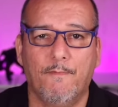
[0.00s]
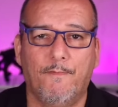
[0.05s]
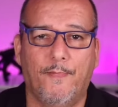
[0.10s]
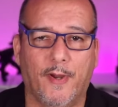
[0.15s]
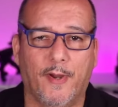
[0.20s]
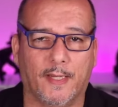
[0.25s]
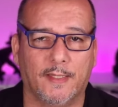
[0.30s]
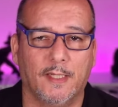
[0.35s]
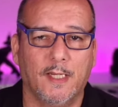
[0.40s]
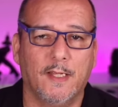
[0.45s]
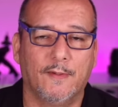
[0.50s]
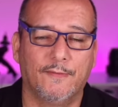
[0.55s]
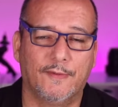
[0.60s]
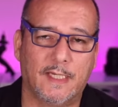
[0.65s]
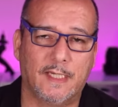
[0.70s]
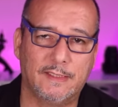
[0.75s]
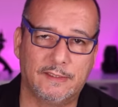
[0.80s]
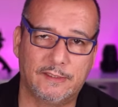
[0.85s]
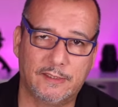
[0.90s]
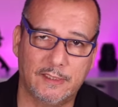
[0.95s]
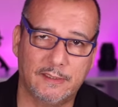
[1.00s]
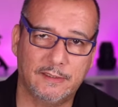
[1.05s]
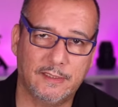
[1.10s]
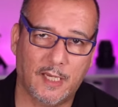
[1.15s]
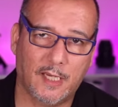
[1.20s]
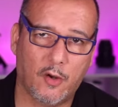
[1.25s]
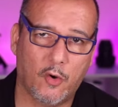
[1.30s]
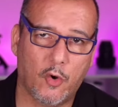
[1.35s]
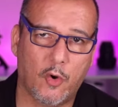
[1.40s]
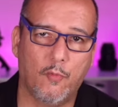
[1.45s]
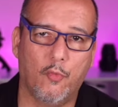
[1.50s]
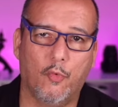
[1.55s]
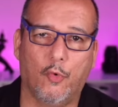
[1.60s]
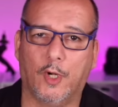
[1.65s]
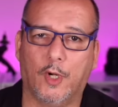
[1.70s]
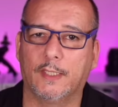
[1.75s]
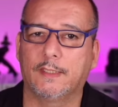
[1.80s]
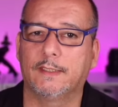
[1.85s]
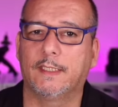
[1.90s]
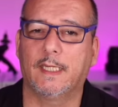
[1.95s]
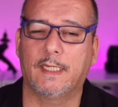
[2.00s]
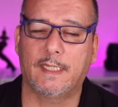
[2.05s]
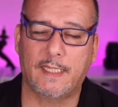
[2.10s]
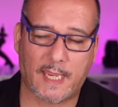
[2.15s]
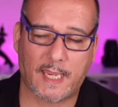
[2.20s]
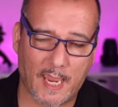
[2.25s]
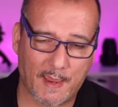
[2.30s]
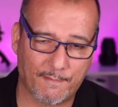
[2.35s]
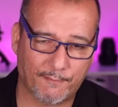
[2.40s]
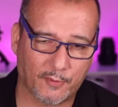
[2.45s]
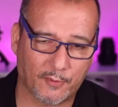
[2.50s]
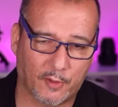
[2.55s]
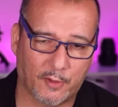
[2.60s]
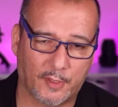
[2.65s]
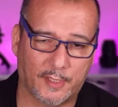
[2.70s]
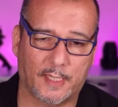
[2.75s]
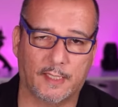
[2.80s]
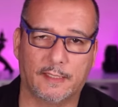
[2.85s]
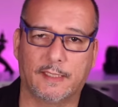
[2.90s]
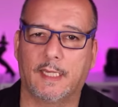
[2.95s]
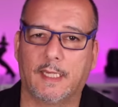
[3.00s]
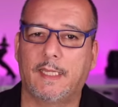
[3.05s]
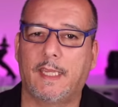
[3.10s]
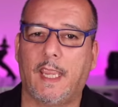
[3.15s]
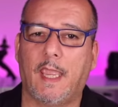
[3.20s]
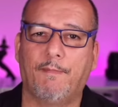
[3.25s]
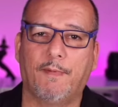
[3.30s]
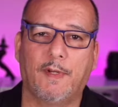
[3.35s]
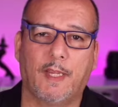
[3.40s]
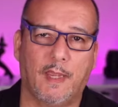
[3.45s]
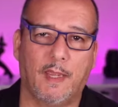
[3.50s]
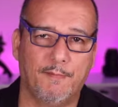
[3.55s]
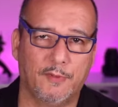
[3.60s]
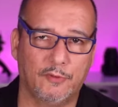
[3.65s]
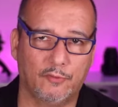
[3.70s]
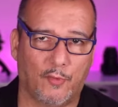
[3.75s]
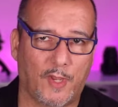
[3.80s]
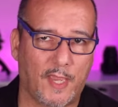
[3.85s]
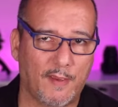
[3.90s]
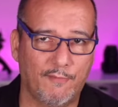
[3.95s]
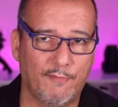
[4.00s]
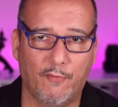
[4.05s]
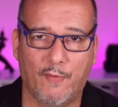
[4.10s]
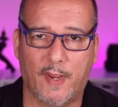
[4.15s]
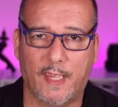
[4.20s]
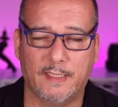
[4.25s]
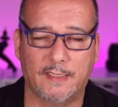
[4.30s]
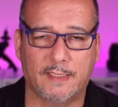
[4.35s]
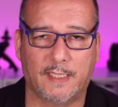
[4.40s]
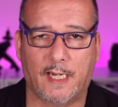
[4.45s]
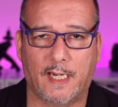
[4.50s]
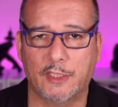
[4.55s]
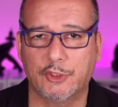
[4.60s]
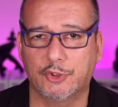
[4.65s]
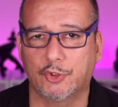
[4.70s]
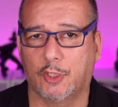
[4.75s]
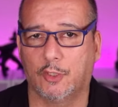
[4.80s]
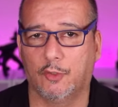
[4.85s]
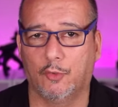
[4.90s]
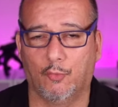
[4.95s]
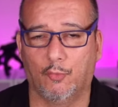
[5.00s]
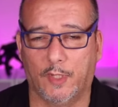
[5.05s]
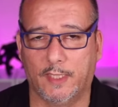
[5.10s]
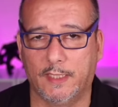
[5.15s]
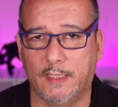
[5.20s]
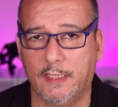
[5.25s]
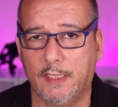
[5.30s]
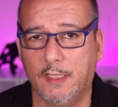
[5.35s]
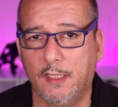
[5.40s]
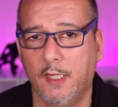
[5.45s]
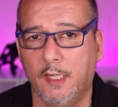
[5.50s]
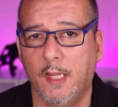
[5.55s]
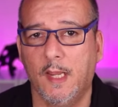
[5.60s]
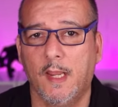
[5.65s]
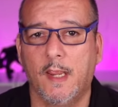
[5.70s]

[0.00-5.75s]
But they did their homework, they kept on it, they kept coming to every wedding that I shot in 1 year